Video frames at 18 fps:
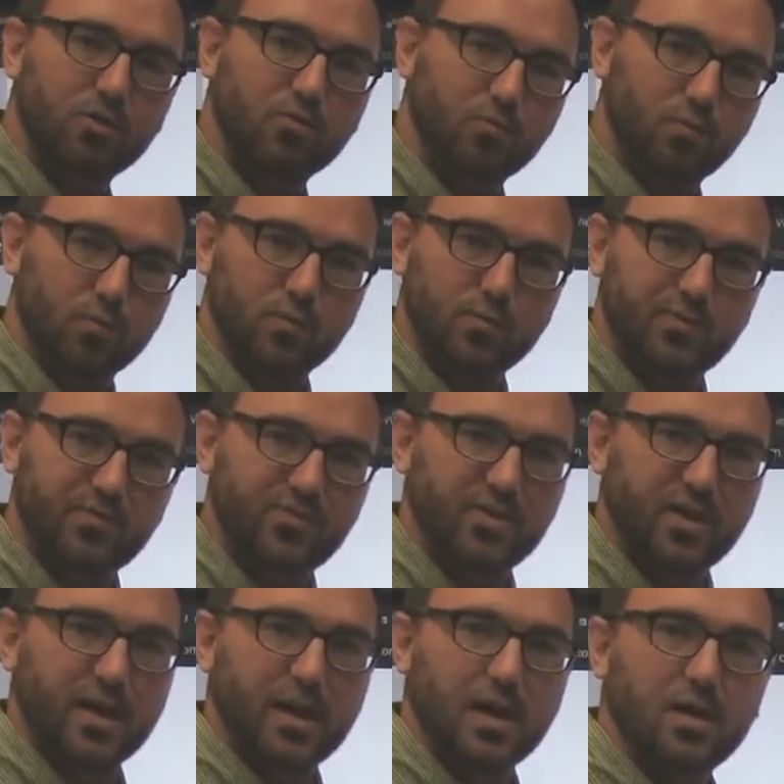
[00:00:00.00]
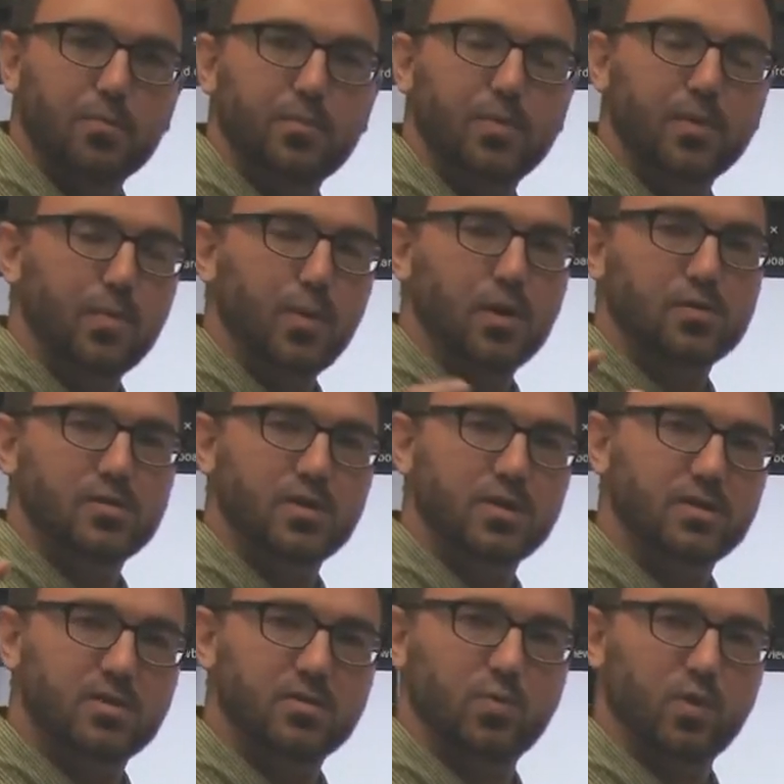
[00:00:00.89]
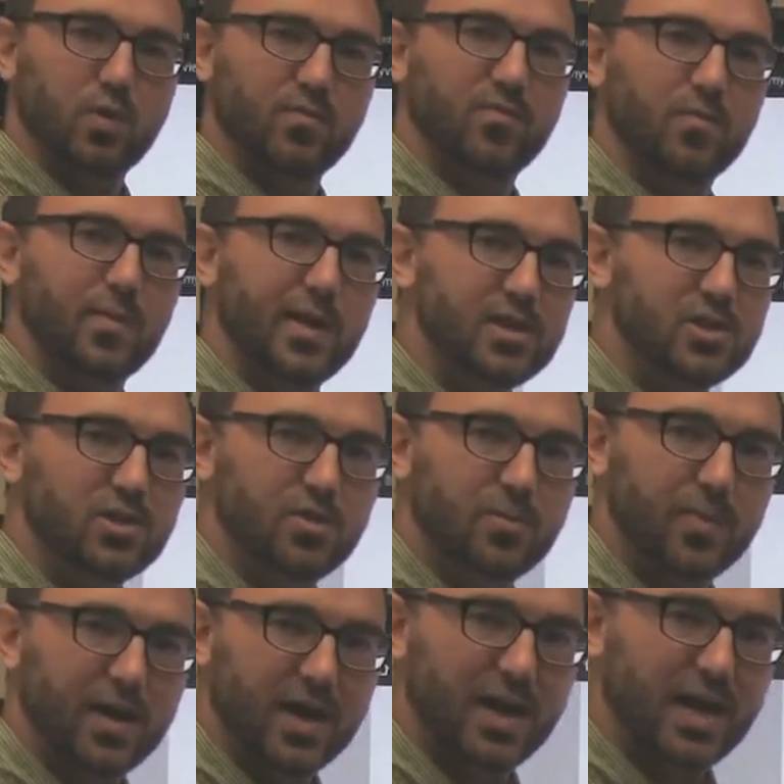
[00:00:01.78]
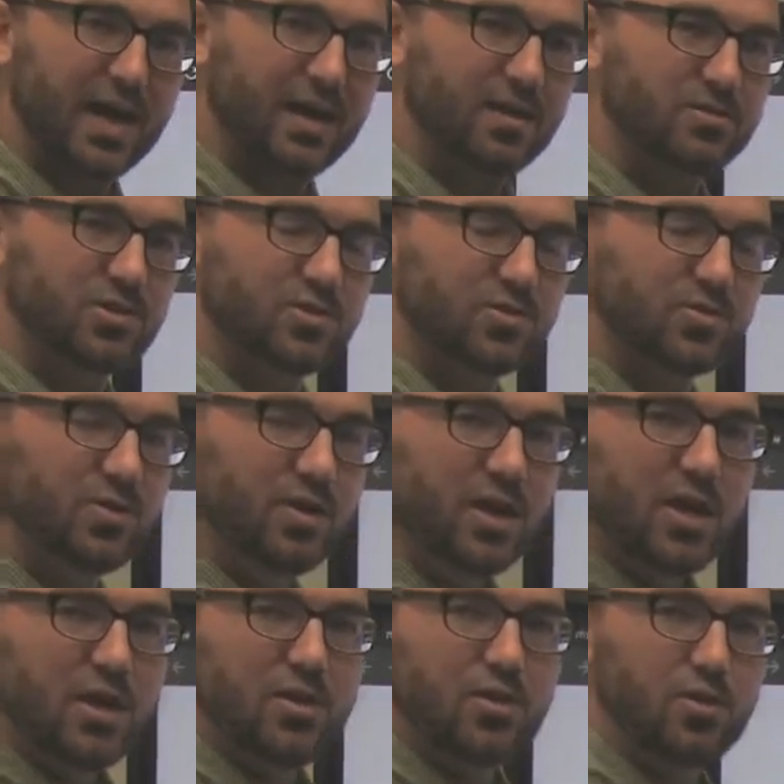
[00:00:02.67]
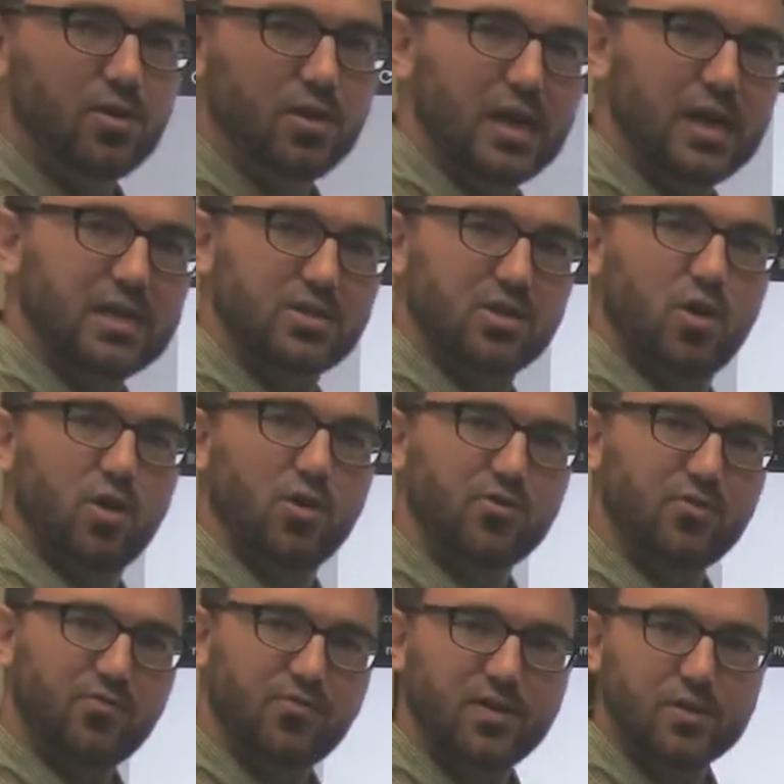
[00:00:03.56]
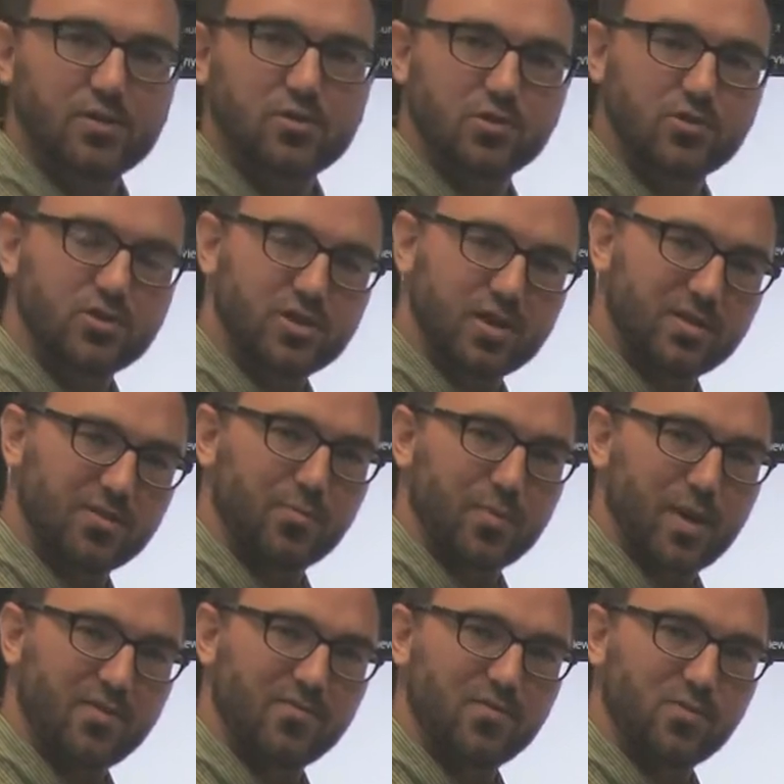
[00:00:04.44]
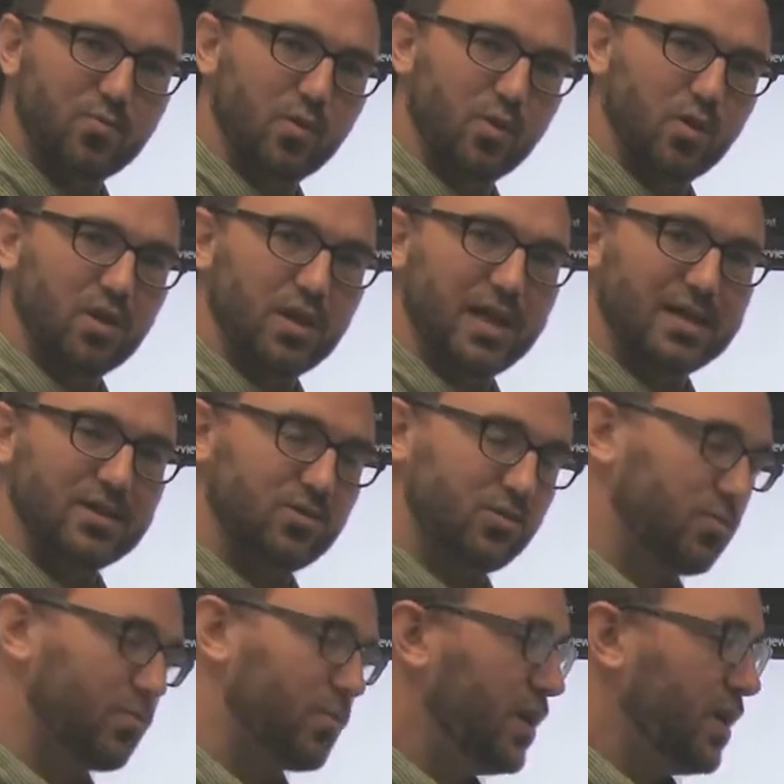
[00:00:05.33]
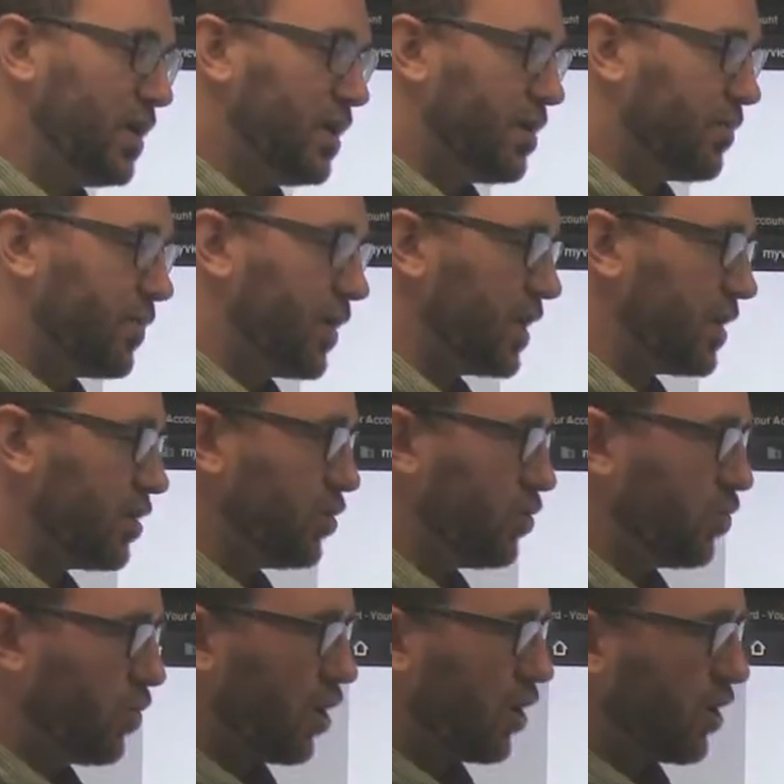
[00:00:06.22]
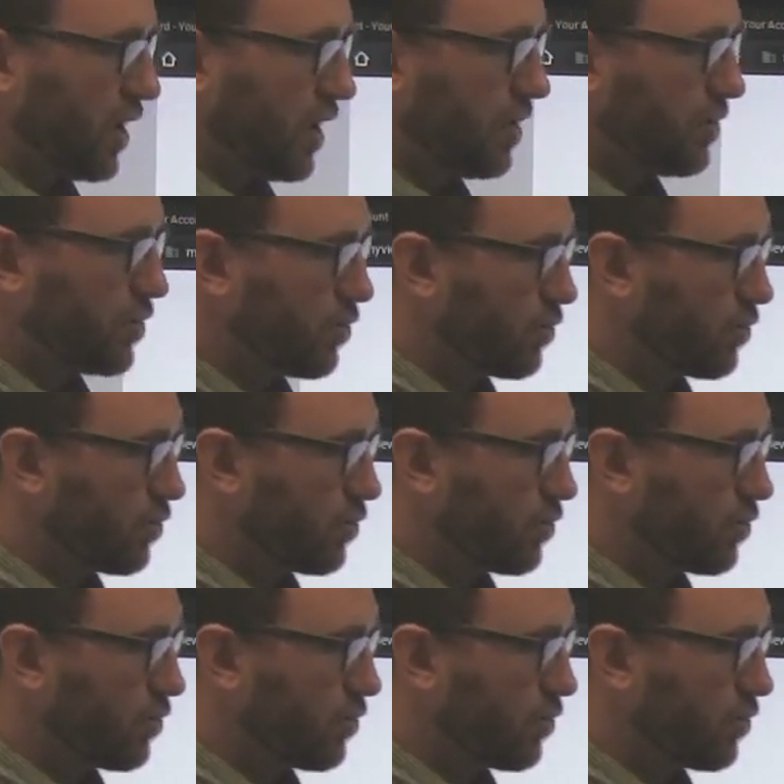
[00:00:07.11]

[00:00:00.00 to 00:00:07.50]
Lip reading: groups, and I'll be posting some more information about how to utilize all the features of the Myviewboard Classroom, but you are able to